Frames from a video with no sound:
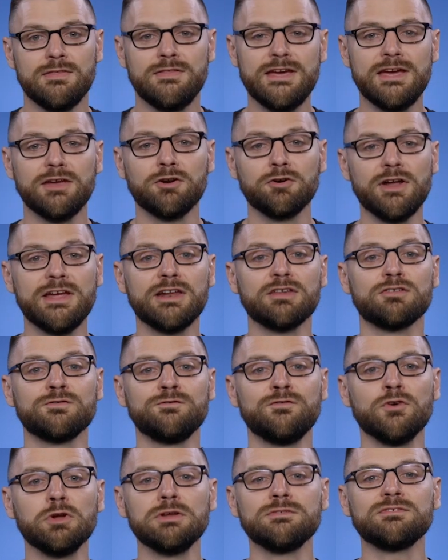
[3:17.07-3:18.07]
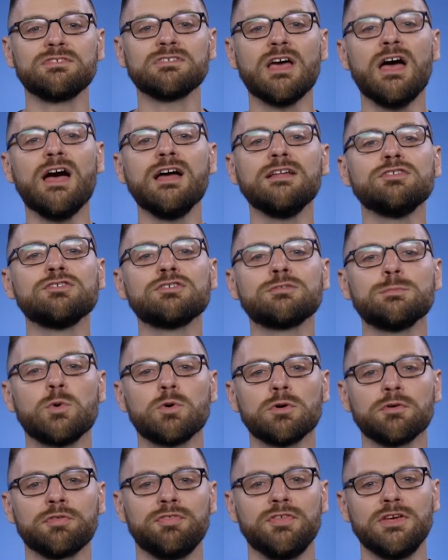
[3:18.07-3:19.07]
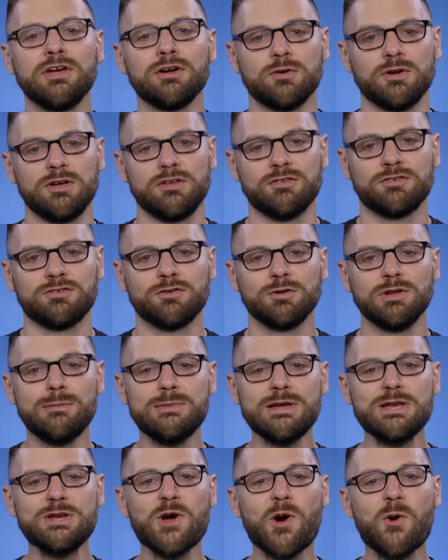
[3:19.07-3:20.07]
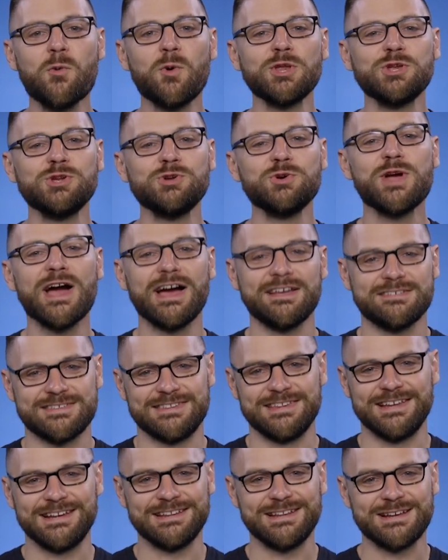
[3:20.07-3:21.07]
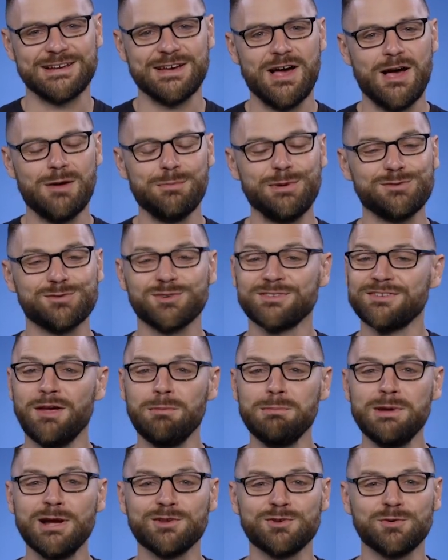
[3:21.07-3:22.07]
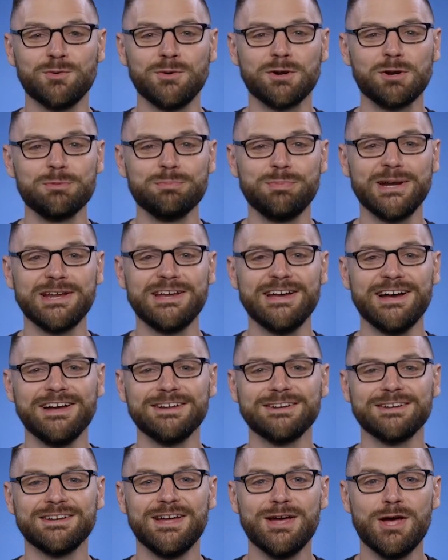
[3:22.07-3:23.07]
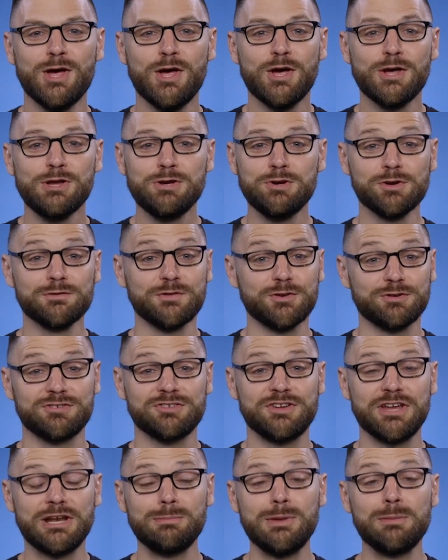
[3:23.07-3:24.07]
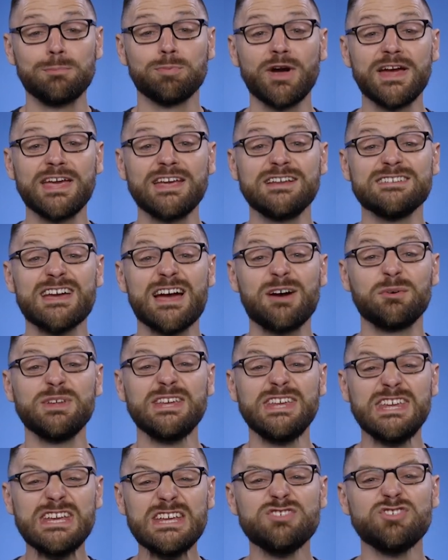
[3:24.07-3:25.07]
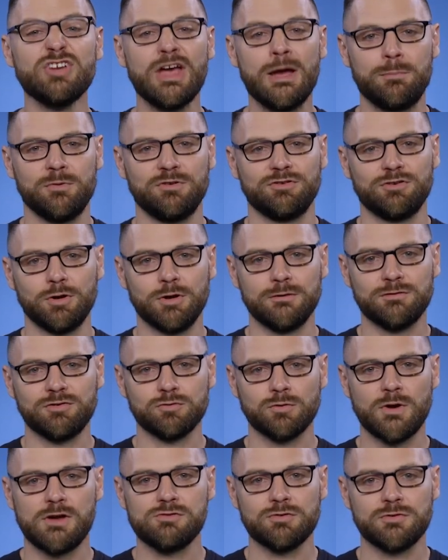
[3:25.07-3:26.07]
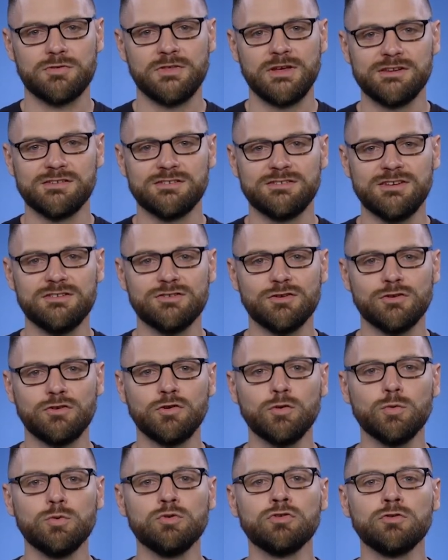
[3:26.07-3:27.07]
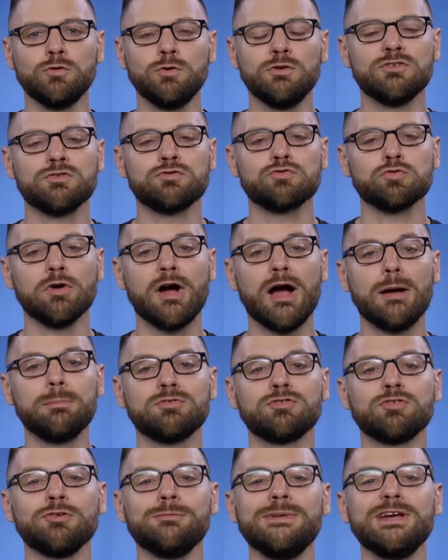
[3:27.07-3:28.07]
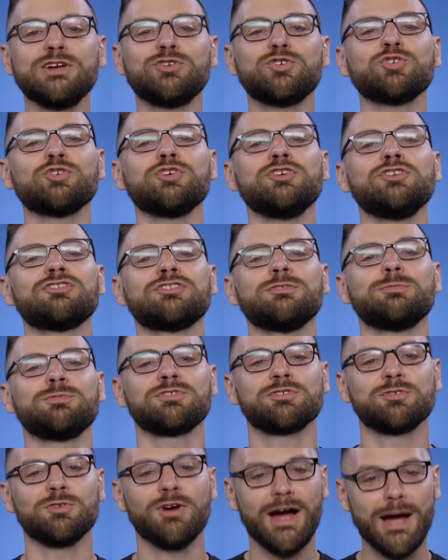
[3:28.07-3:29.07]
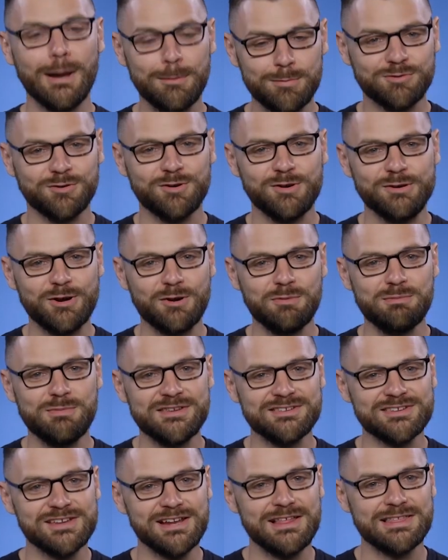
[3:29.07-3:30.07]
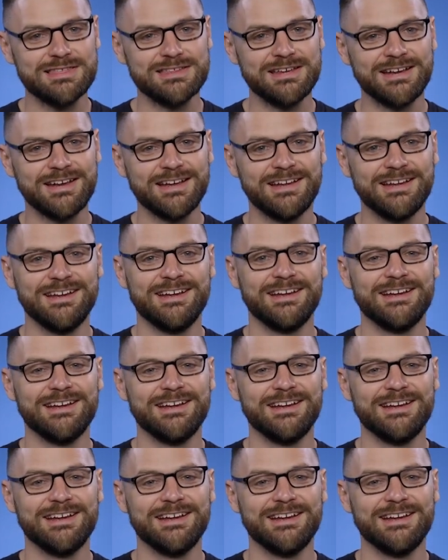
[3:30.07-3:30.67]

The internet is full of tons more theories, so let me know what you guys think in the comments or tell me on Twitter at Buddy Hutton. Universe is going to be breaking down each episode of Stranger Things Season 2 as soon as it drops, so make sure you subscribe so you don't miss anything.